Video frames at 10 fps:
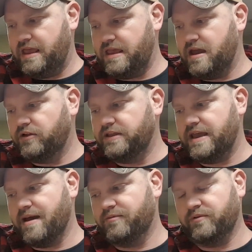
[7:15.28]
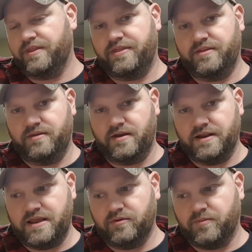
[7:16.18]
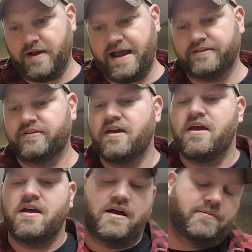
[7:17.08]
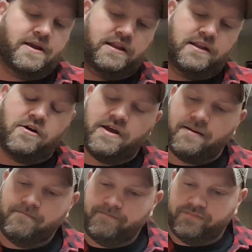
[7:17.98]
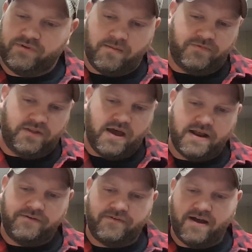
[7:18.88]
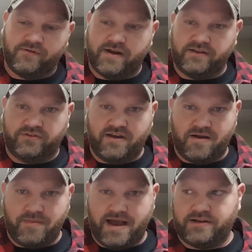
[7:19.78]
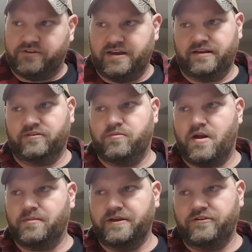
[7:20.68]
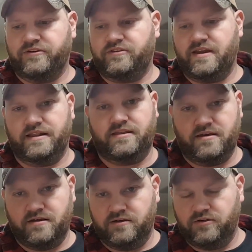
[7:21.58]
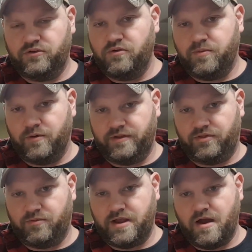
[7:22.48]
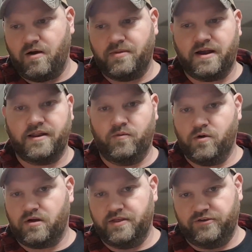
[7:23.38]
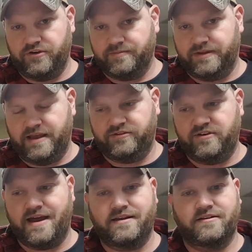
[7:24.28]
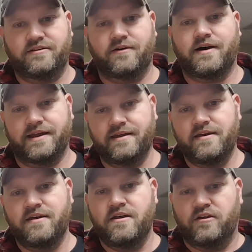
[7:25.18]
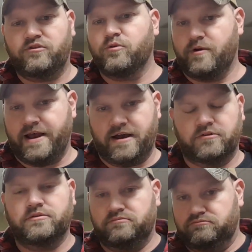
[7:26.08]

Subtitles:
ELDMs with annealed brass. I'm going to load up some of the 95 grain Sierra Match Kings, probably just at the 2.30. I'm not going to work on the jump test yet until I sort out